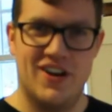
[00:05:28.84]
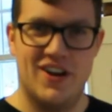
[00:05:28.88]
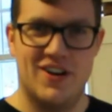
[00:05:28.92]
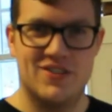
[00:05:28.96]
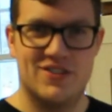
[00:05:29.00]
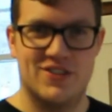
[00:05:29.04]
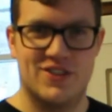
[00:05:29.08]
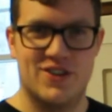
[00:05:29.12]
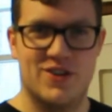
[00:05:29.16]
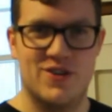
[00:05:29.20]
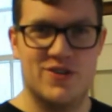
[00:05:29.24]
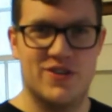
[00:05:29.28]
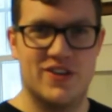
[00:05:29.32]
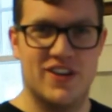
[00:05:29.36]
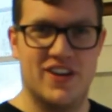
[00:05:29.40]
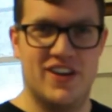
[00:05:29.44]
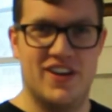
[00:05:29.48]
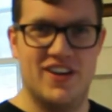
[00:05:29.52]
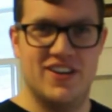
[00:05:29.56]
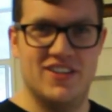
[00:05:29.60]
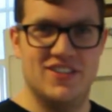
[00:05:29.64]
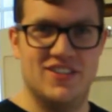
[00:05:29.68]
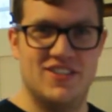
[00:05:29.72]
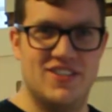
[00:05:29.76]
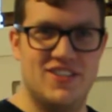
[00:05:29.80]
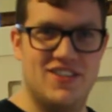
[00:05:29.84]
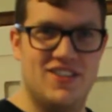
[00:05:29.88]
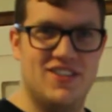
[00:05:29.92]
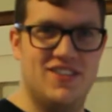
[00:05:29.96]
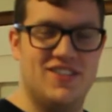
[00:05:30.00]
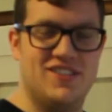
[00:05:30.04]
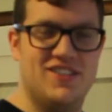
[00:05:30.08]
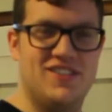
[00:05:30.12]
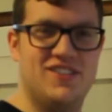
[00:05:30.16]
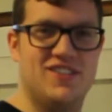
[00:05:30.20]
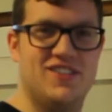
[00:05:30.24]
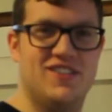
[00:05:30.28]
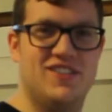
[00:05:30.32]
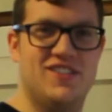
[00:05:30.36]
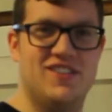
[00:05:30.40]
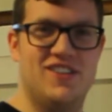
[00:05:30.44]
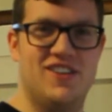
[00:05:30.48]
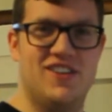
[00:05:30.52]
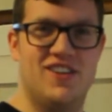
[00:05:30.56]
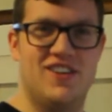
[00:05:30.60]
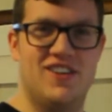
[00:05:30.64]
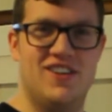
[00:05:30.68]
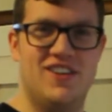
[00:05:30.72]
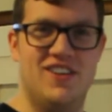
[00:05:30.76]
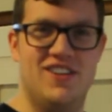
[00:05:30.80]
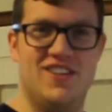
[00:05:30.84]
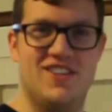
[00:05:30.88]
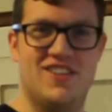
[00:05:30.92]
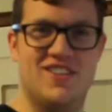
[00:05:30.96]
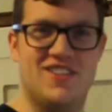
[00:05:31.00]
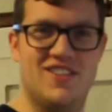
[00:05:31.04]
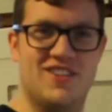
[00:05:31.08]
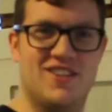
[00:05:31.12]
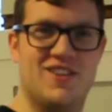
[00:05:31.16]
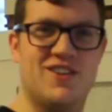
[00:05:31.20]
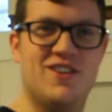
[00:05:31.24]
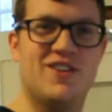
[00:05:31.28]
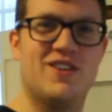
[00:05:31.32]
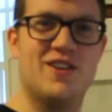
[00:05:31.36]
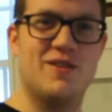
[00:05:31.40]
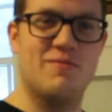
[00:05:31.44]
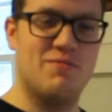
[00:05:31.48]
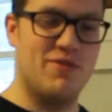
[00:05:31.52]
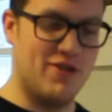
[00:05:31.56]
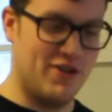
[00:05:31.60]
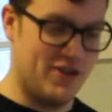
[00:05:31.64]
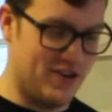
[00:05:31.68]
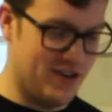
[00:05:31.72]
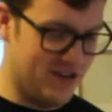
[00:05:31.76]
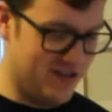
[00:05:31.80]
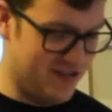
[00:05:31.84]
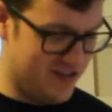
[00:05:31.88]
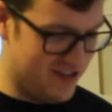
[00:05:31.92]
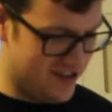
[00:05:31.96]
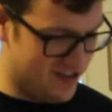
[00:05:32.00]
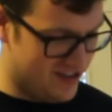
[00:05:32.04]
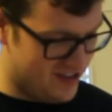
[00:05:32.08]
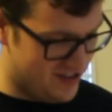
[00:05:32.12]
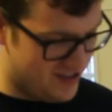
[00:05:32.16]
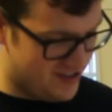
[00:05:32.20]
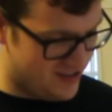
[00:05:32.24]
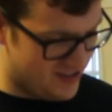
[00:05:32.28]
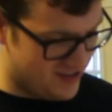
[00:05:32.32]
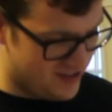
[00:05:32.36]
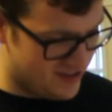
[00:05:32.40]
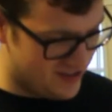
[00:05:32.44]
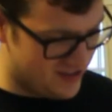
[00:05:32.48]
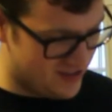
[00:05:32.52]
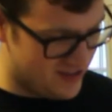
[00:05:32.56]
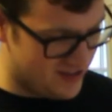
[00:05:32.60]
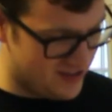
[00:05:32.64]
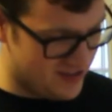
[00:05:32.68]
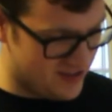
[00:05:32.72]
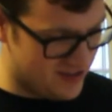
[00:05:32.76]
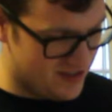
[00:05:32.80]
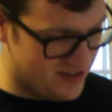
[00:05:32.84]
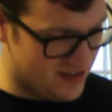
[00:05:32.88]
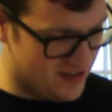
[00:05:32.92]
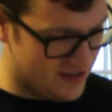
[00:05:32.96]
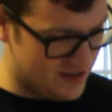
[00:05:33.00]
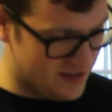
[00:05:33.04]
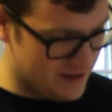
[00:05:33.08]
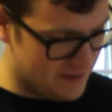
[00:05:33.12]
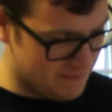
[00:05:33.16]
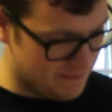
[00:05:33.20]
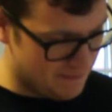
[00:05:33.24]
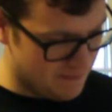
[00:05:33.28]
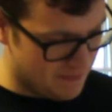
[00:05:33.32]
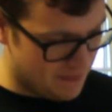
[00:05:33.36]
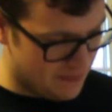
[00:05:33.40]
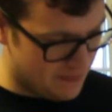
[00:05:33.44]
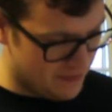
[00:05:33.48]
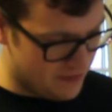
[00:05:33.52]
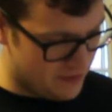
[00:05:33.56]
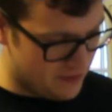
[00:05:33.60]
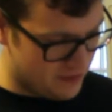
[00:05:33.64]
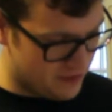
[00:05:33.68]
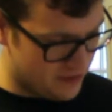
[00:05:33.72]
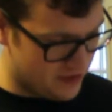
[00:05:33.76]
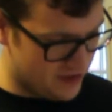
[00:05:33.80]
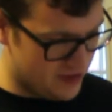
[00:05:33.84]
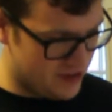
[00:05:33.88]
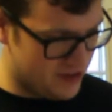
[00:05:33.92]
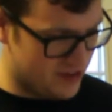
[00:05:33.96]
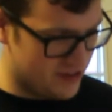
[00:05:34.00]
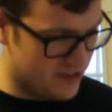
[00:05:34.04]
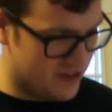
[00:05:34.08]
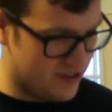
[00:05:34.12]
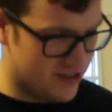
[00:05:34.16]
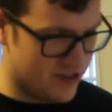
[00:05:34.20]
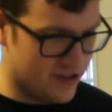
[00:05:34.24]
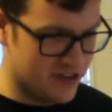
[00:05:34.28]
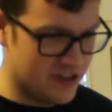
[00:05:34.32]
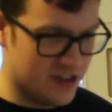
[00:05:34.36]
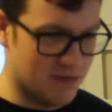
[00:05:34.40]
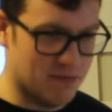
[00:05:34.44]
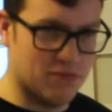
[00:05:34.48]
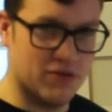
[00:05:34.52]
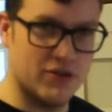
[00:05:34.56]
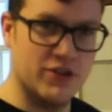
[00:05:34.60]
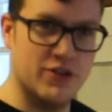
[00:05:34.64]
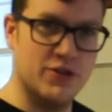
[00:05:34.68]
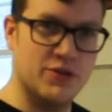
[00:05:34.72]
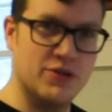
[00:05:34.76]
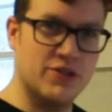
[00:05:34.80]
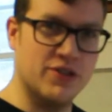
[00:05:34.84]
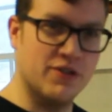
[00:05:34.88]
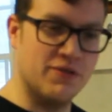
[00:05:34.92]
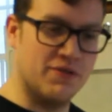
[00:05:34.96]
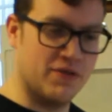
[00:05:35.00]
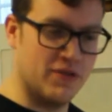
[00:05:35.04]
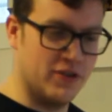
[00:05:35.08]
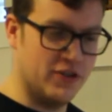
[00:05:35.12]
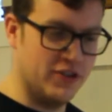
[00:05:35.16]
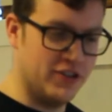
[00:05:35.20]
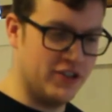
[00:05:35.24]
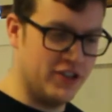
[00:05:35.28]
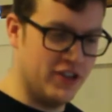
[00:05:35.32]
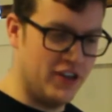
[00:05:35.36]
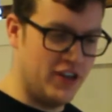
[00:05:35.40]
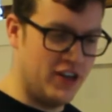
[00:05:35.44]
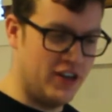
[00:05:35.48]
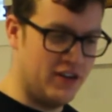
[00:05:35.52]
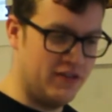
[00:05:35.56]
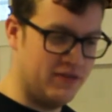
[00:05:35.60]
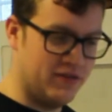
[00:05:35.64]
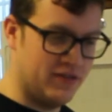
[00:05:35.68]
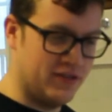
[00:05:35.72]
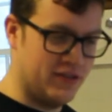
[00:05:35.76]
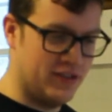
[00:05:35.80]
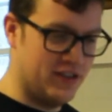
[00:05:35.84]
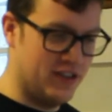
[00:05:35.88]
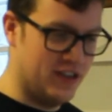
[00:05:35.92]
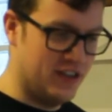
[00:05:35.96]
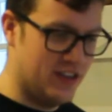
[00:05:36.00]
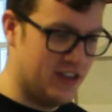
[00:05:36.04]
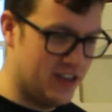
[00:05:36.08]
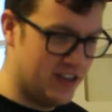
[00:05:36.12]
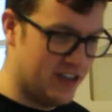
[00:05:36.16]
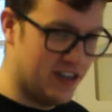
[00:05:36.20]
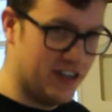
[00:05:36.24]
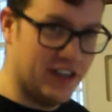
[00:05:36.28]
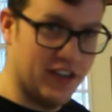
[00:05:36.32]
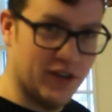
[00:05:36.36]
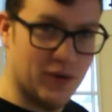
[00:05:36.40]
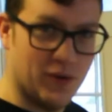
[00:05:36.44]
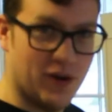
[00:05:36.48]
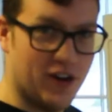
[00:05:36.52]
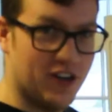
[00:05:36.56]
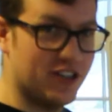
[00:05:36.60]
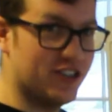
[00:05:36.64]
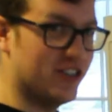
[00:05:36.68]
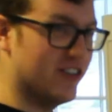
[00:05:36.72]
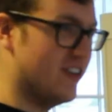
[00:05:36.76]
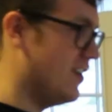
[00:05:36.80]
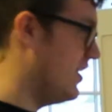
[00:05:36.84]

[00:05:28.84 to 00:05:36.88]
how's it going, guys? This is the cooking part of this. We're gonna start the brew. So first off, you need to wash your